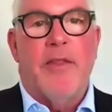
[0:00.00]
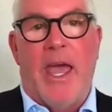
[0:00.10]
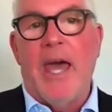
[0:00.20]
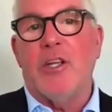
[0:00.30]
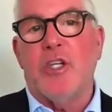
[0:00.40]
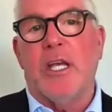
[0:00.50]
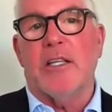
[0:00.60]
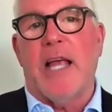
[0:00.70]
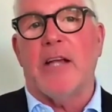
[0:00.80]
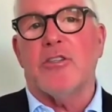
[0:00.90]
they had a
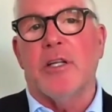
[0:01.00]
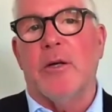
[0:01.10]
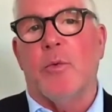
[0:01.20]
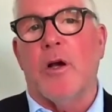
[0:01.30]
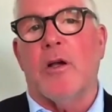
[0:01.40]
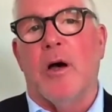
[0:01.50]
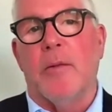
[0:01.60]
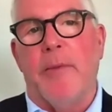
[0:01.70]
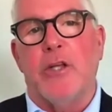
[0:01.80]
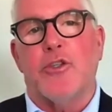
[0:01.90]
chance actually to work
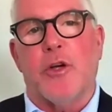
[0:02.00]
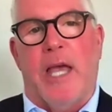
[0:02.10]
on major